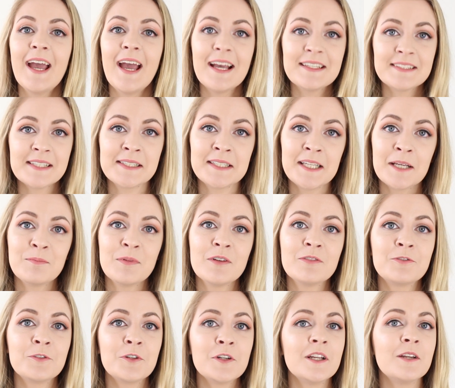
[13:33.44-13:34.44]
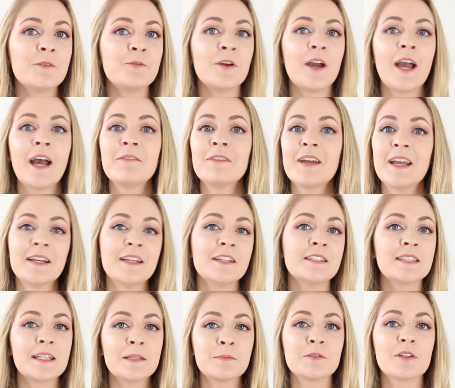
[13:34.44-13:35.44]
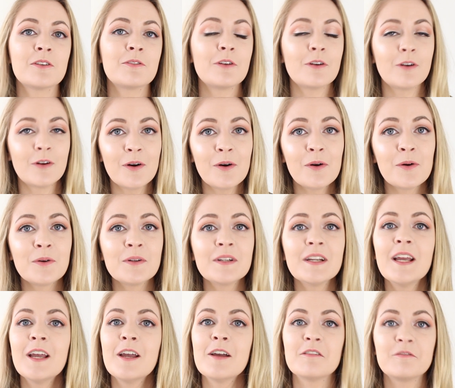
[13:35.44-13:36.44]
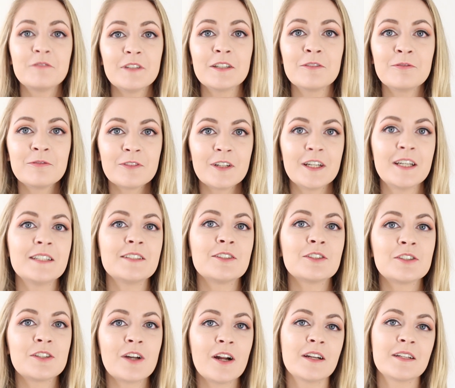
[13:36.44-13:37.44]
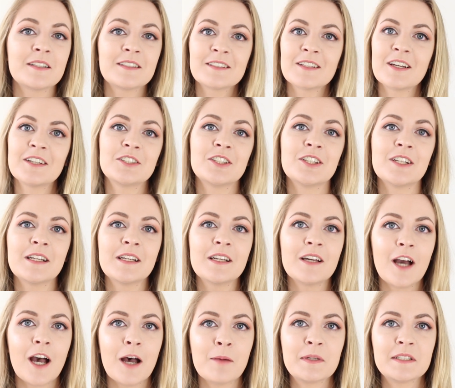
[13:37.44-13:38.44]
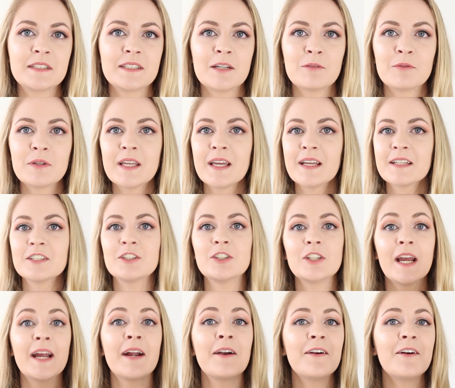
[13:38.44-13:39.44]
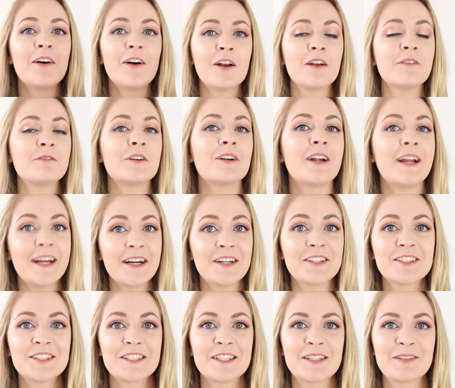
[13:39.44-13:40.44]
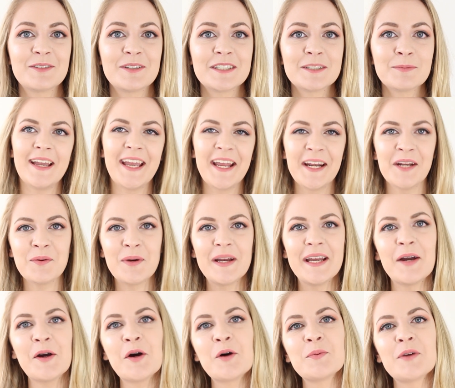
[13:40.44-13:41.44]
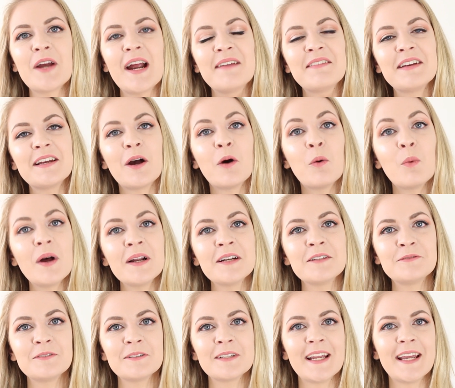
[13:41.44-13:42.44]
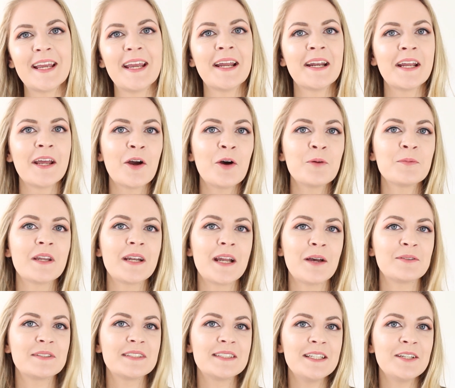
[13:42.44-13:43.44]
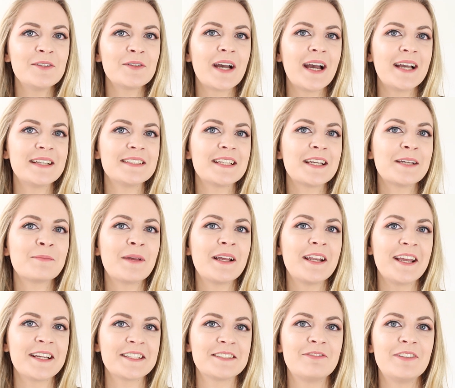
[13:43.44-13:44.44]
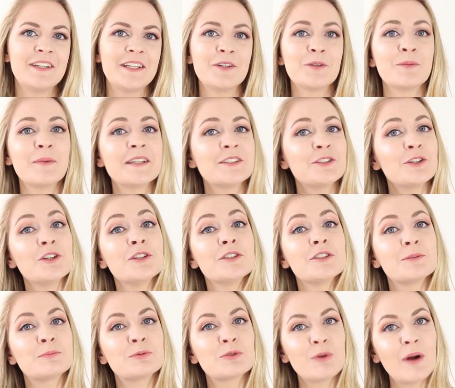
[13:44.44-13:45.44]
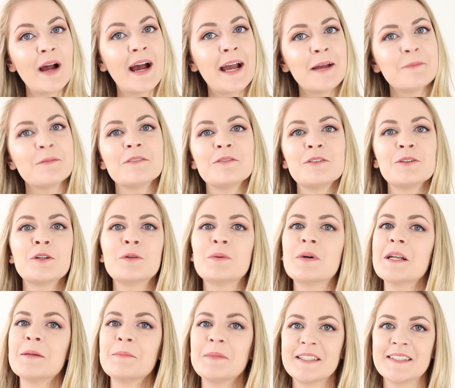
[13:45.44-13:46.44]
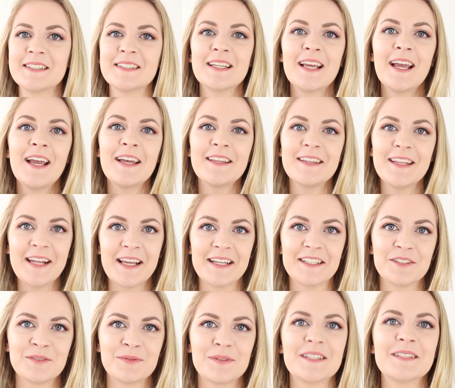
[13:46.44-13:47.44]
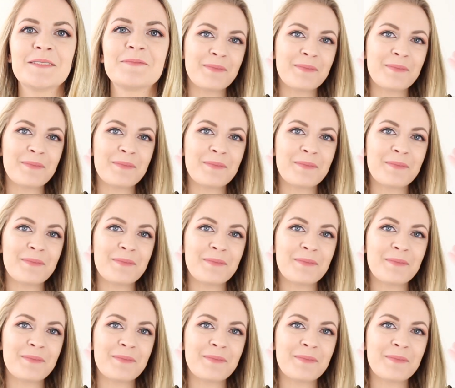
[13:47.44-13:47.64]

as I said before, if you have any tips of your own, feel free to start a discussion in the comments that we can share all of our hair secrets. Anyway, I hope you're having a wonderful day, and I hope that I will see you guys in my next video. Make sure you subscribe if you don't want to miss the next one.